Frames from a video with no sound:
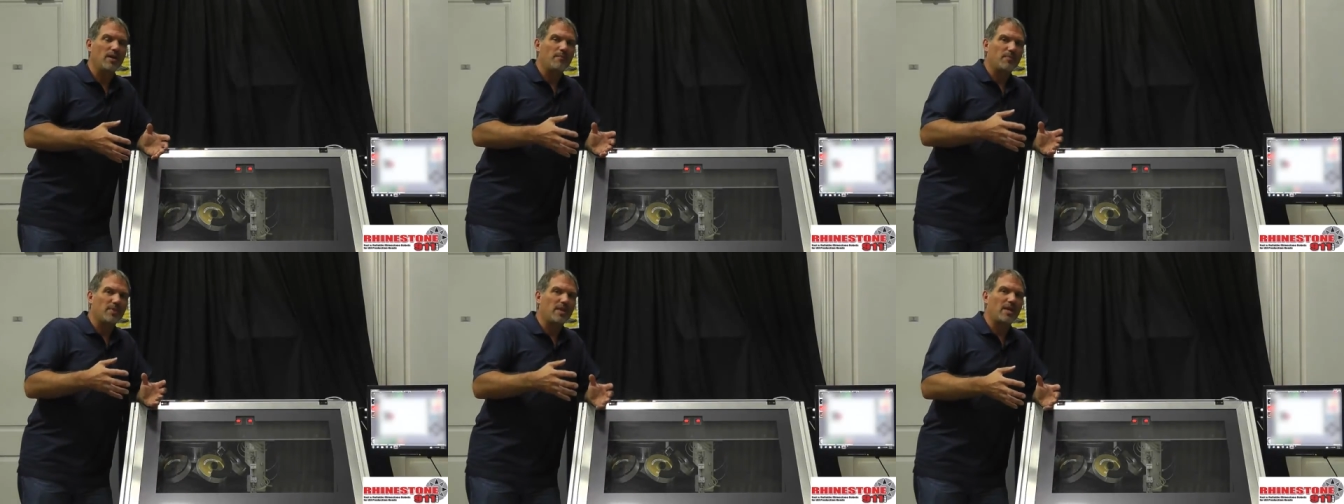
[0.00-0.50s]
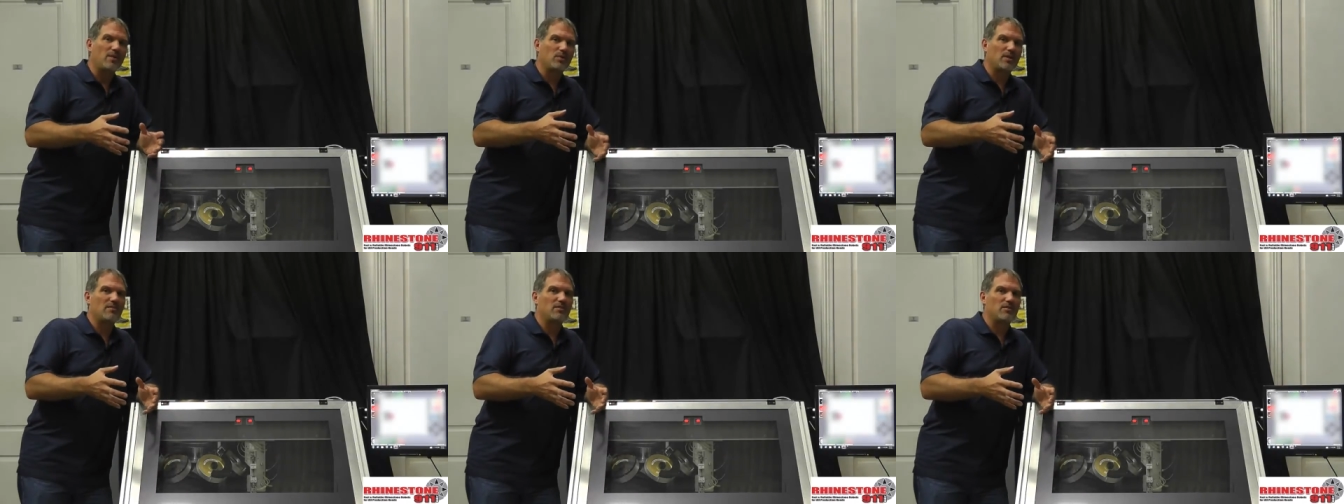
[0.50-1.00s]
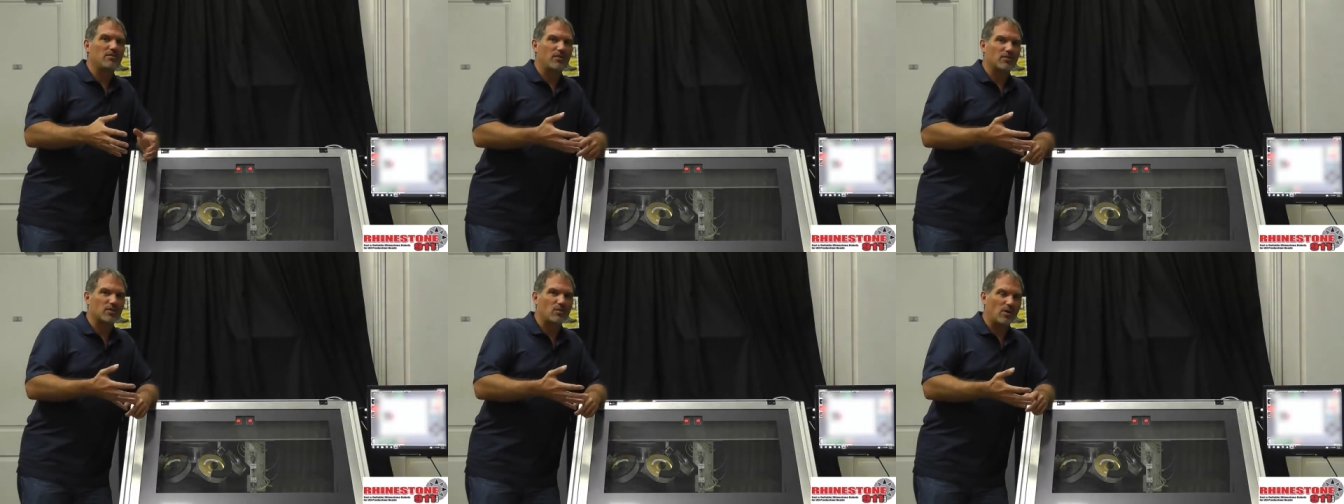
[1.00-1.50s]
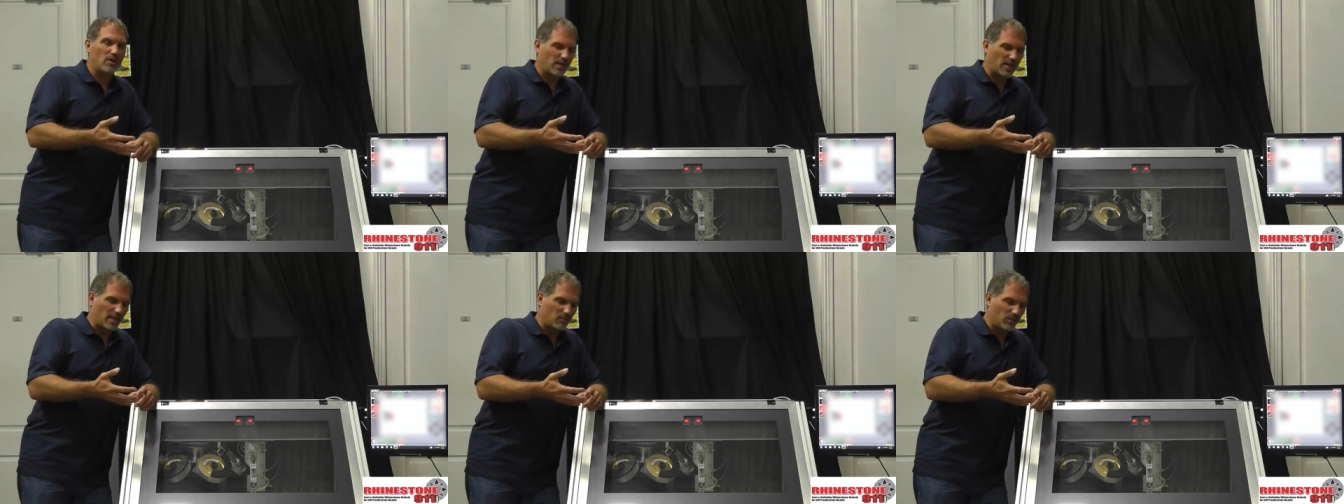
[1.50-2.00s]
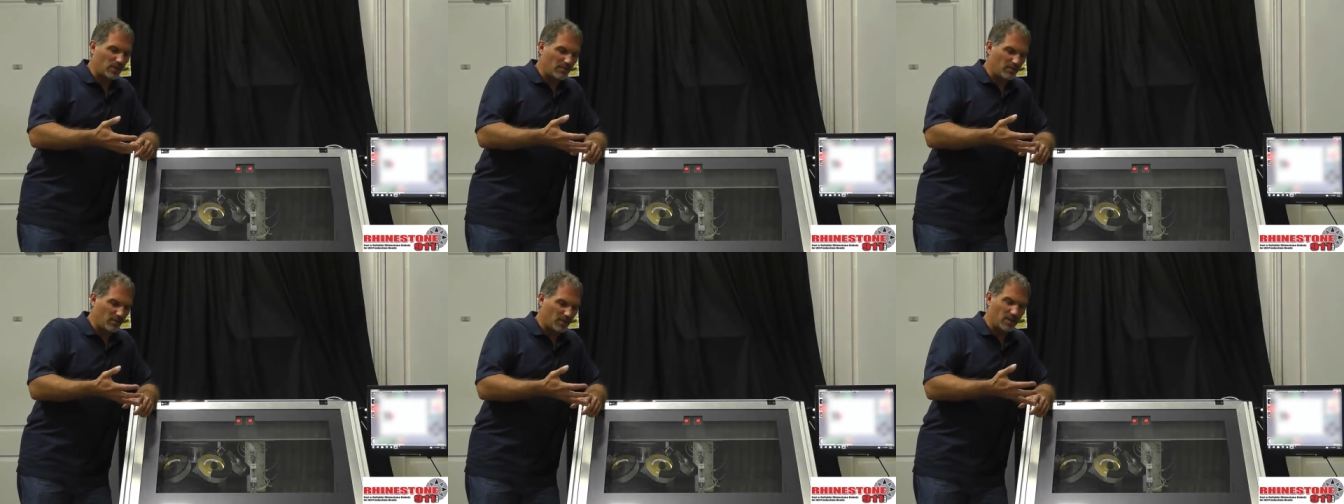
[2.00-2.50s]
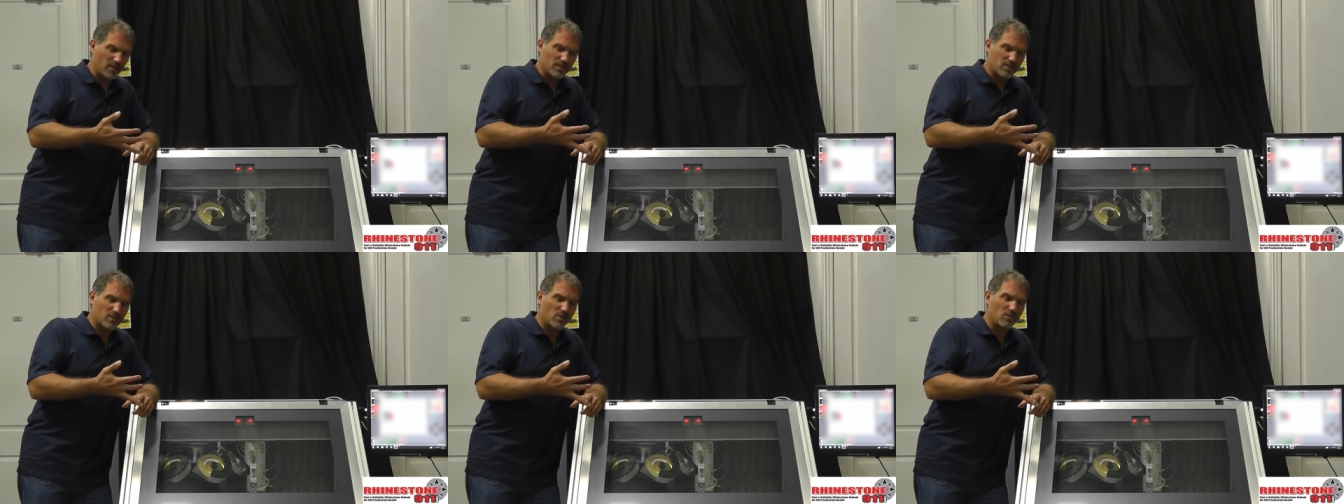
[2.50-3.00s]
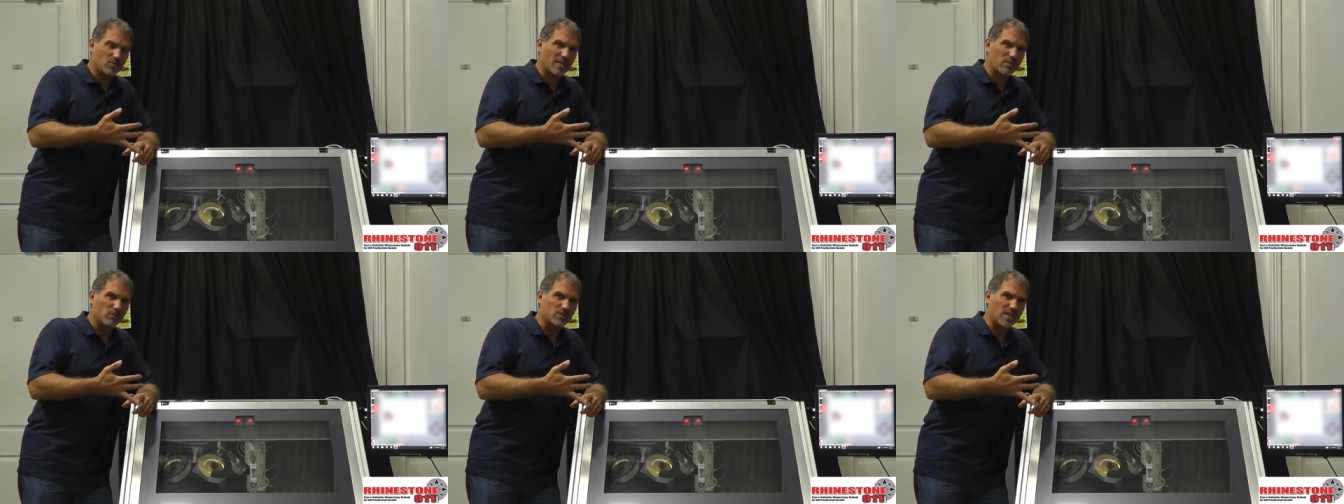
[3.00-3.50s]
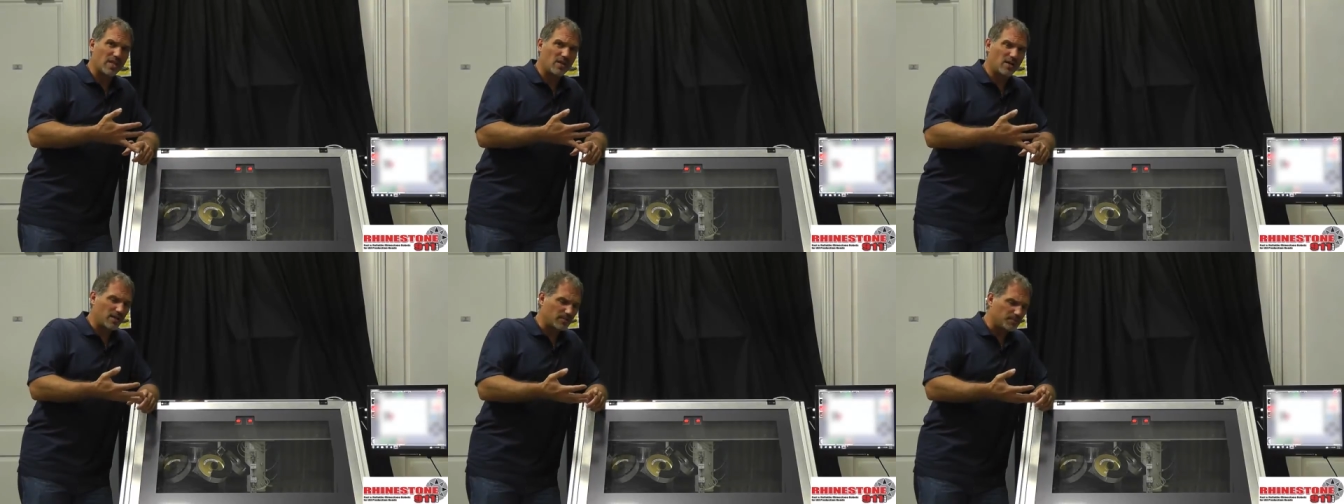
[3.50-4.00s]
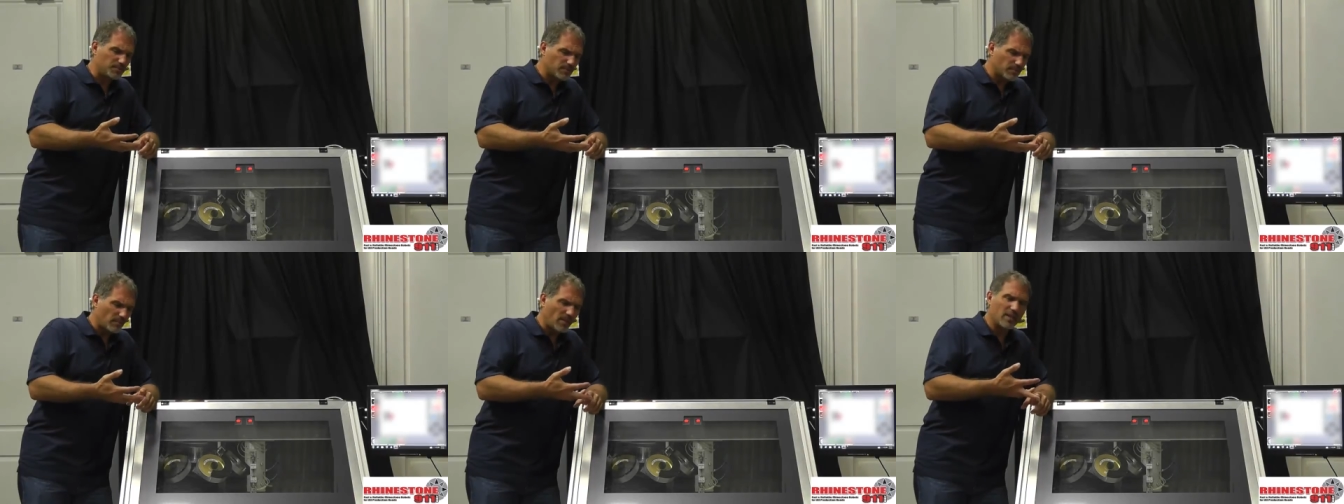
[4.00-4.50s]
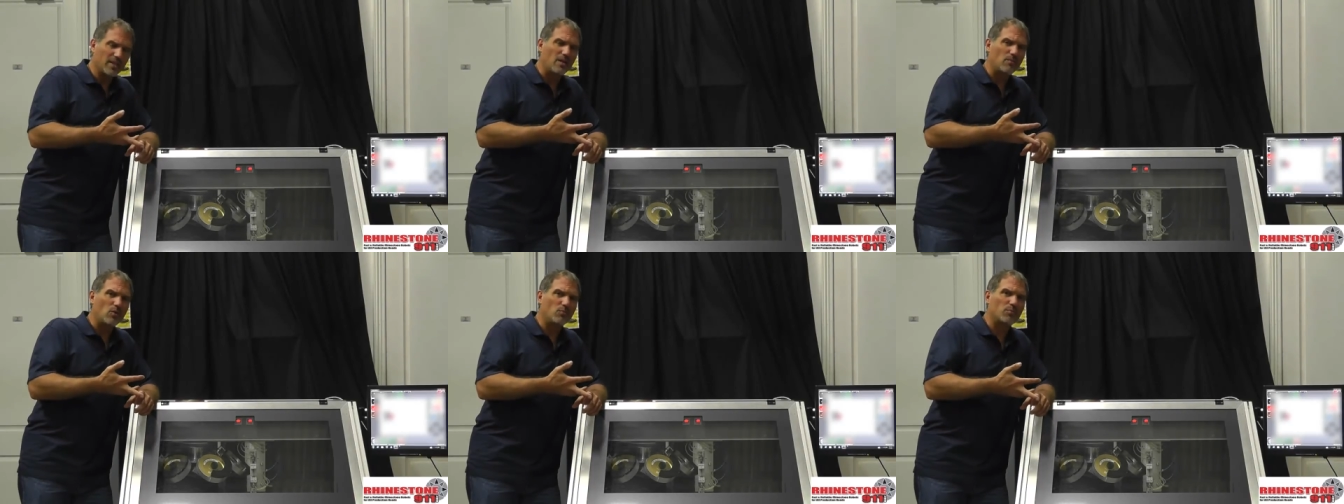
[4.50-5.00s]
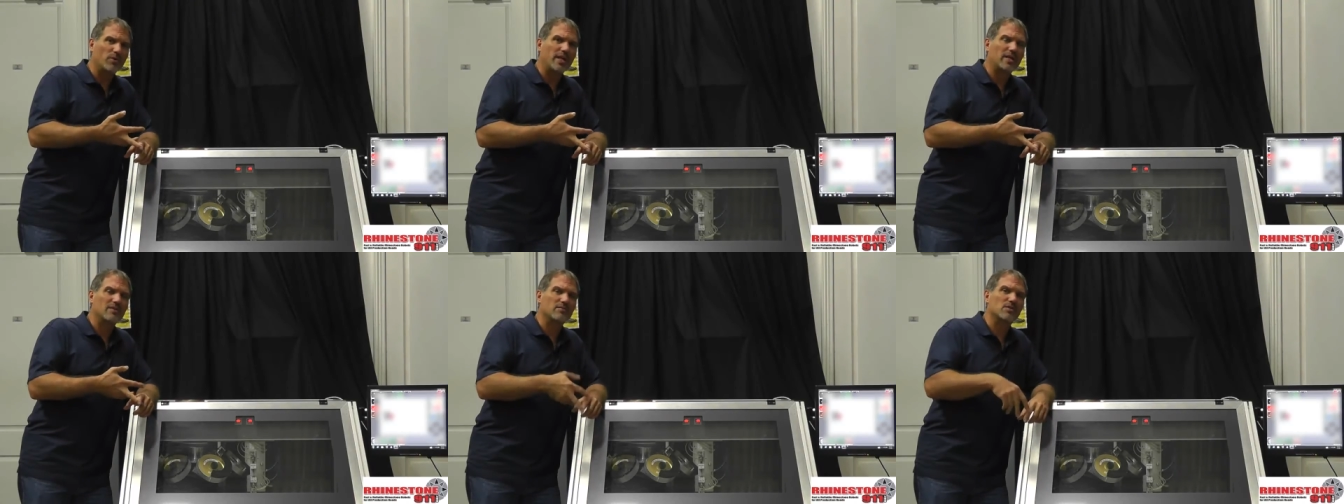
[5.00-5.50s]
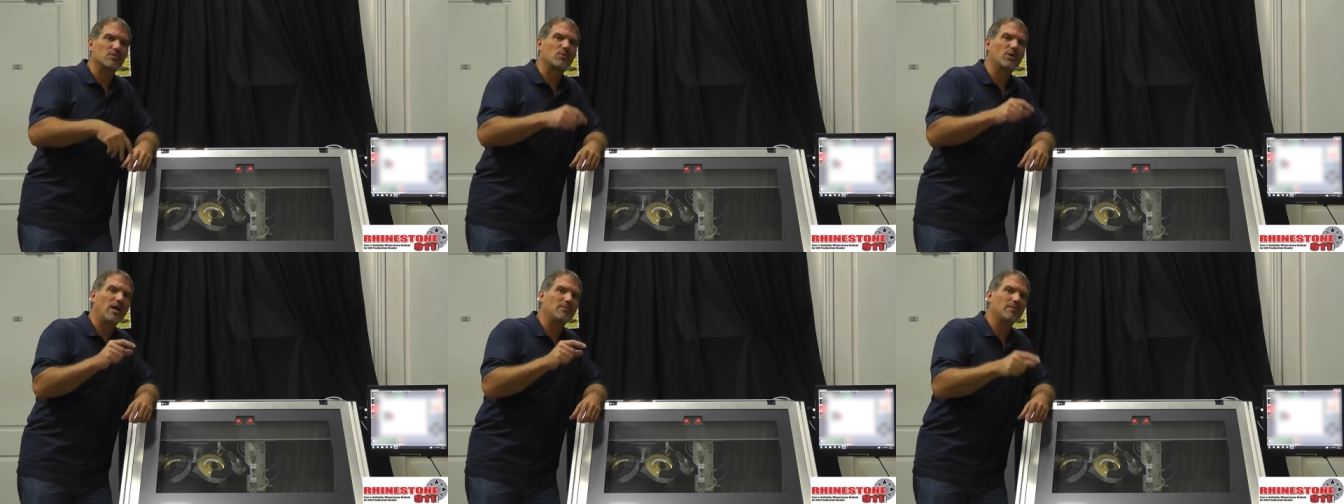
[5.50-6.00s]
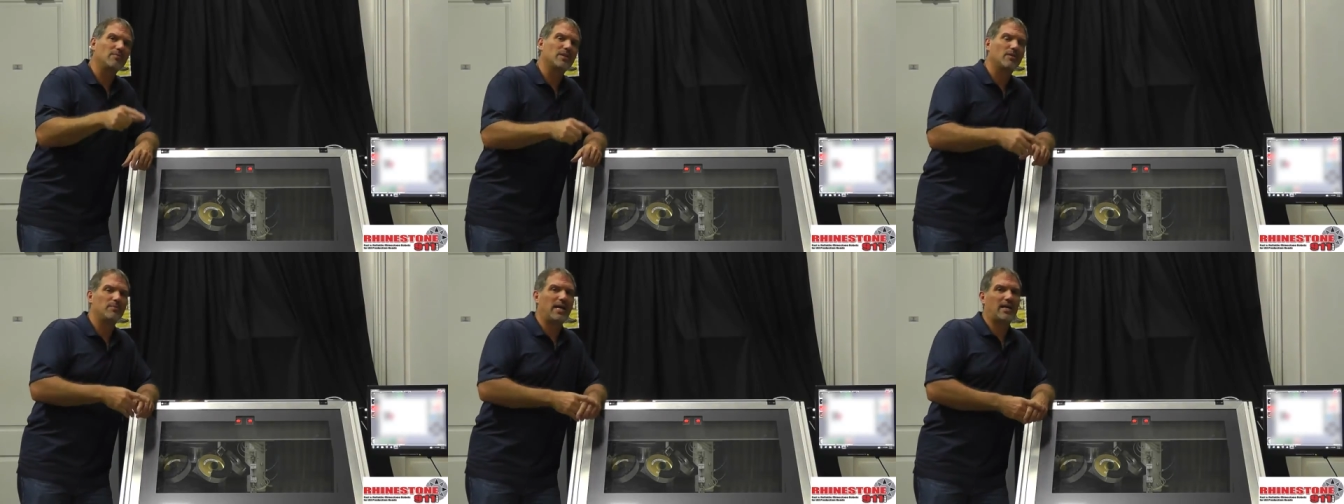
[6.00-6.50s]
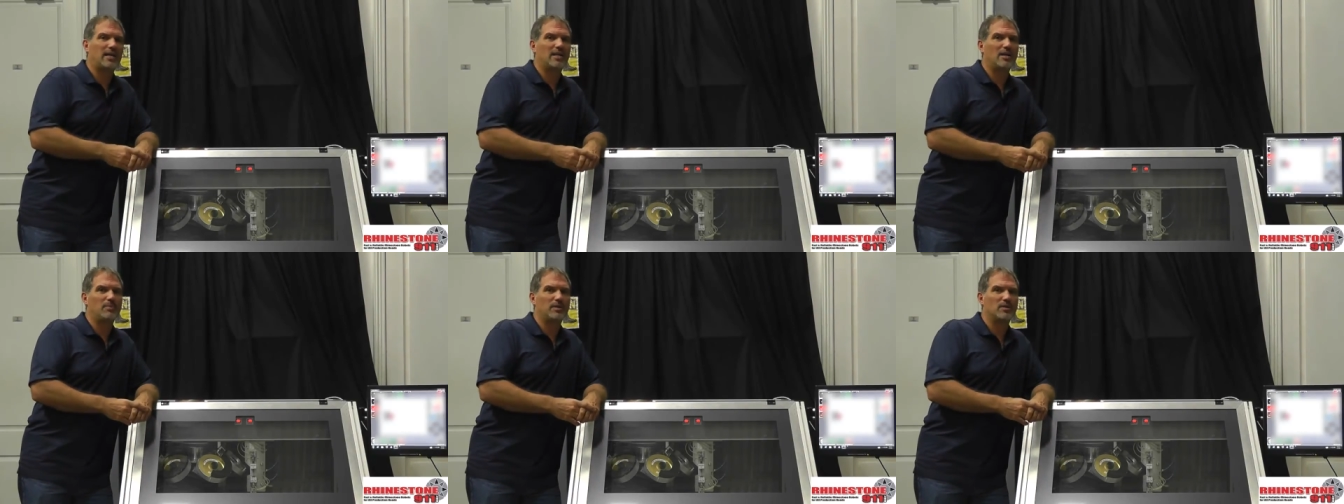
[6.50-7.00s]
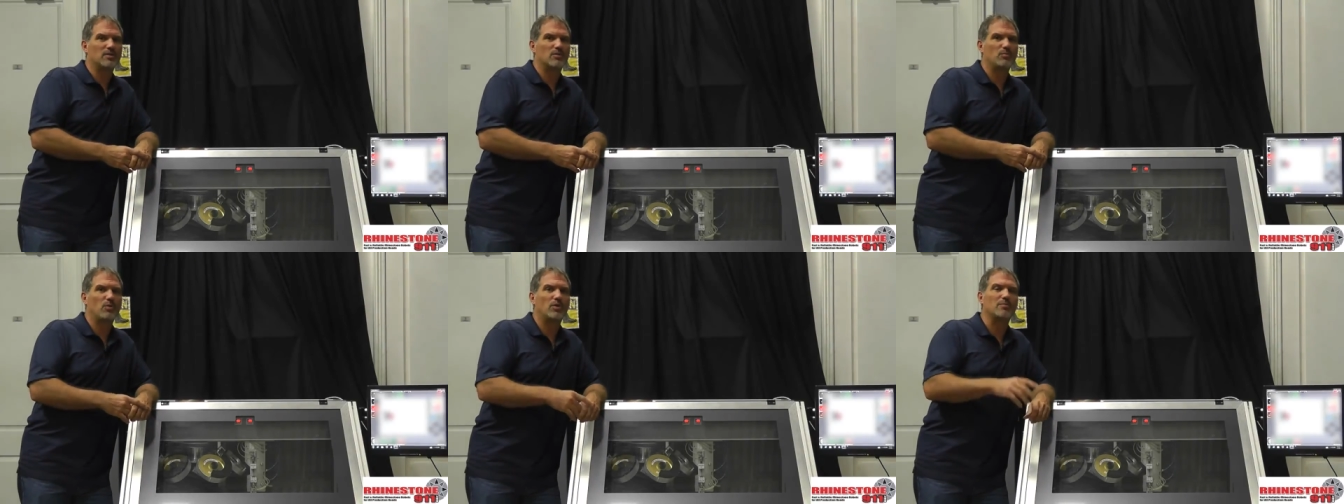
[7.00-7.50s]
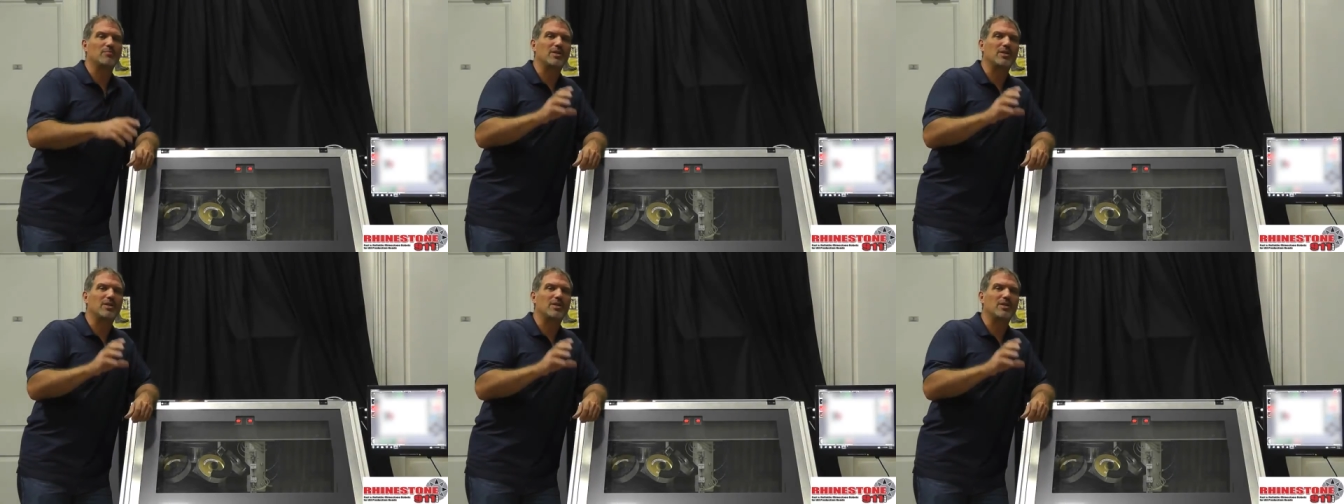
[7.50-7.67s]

they will give you first quality. They will give you the stones that will stay on, that won't break, and if there's a problem, they'll back it up and they'll support it.